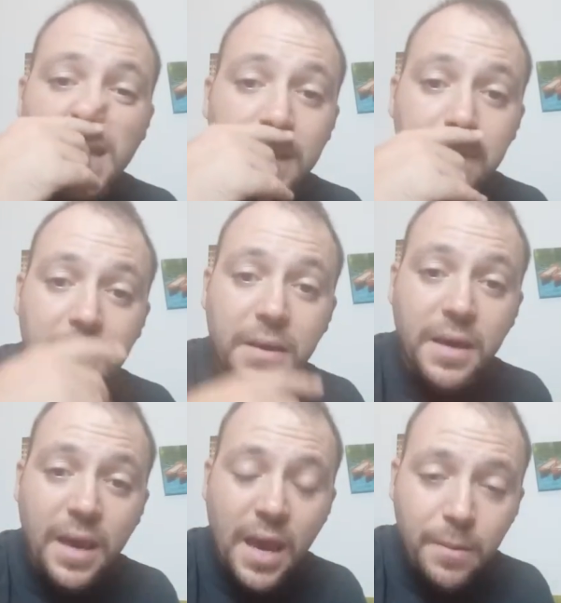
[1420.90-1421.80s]

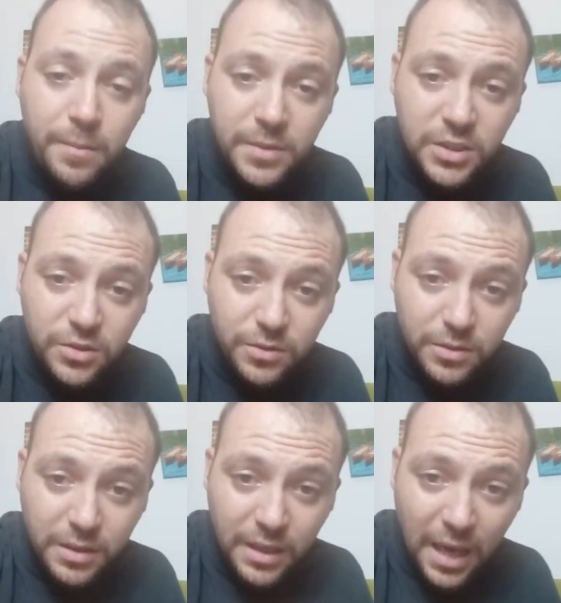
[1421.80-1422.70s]
Mr.
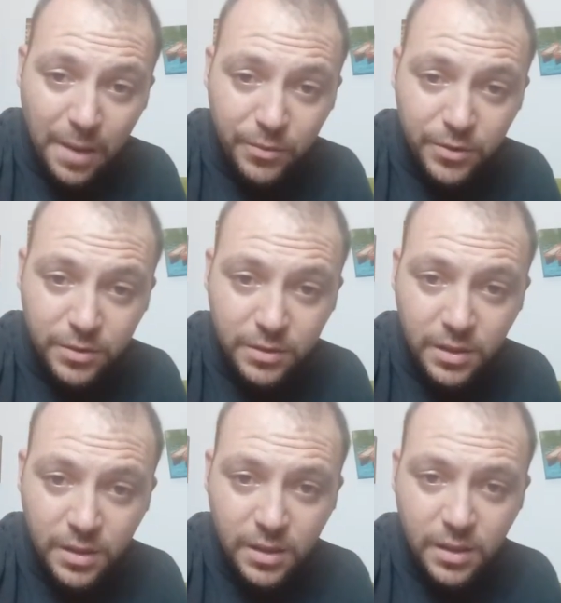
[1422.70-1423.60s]
Cameron
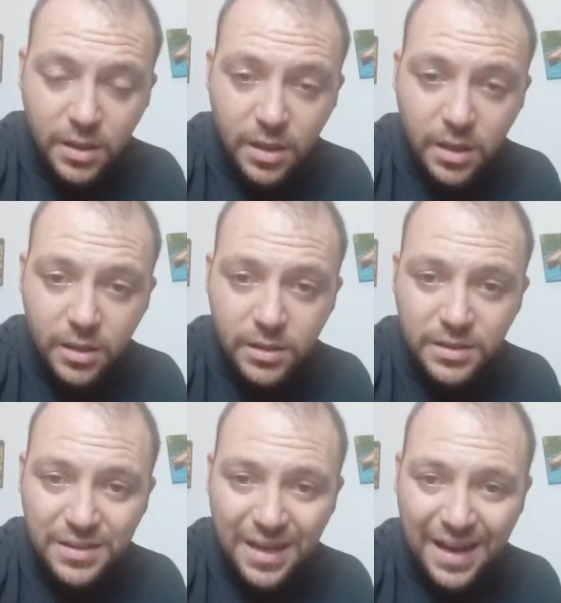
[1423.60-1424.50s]

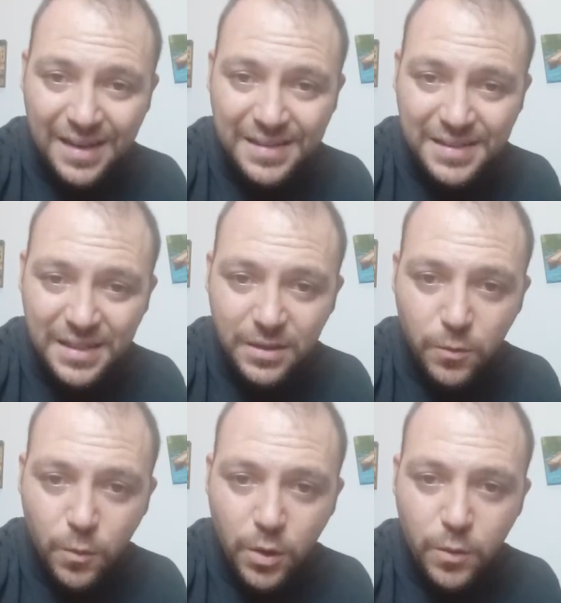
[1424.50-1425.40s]
is
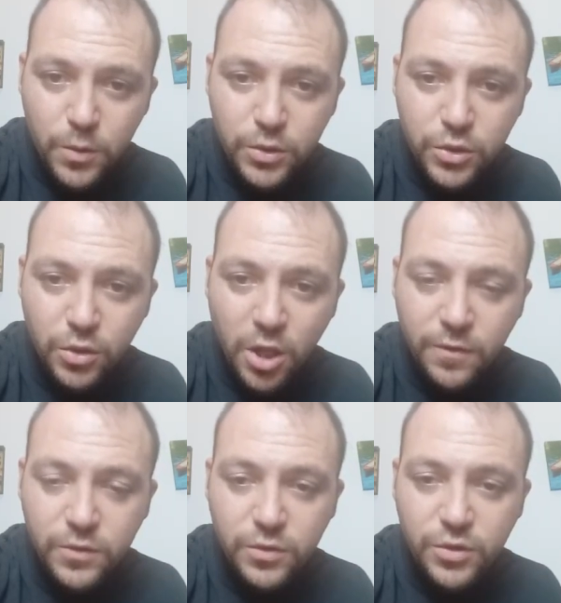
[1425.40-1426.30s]
asking, where would you
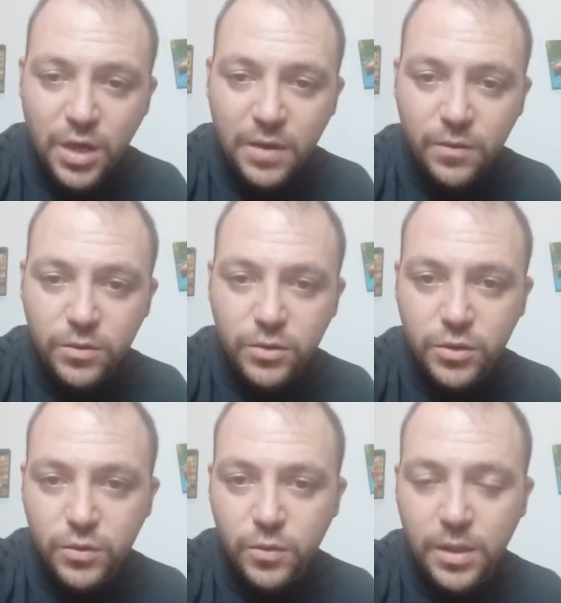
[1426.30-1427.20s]
love to travel
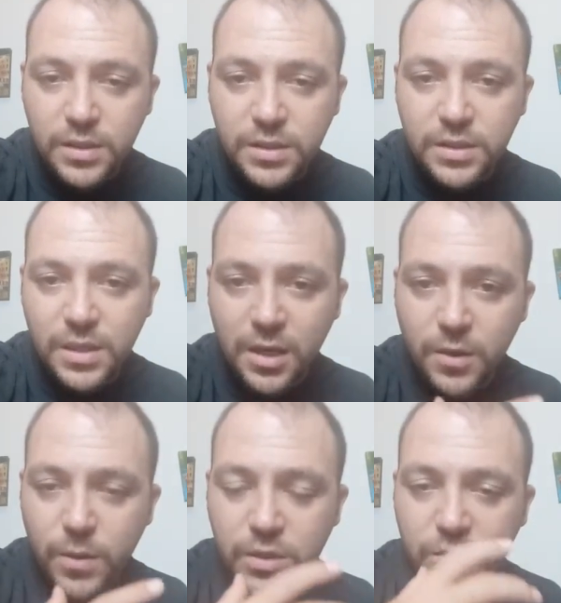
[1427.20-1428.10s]
to? Is a
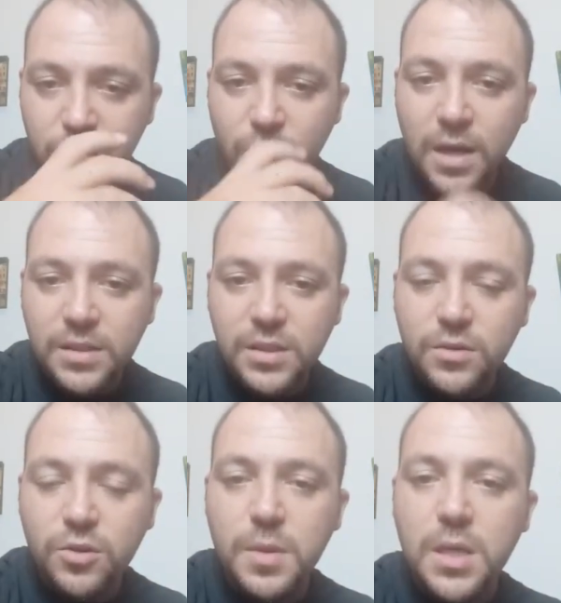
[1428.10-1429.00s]
question that you're asking
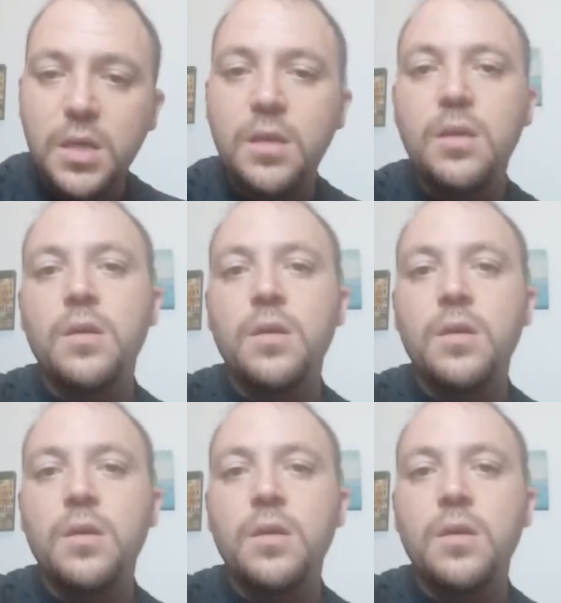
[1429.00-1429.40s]
to me.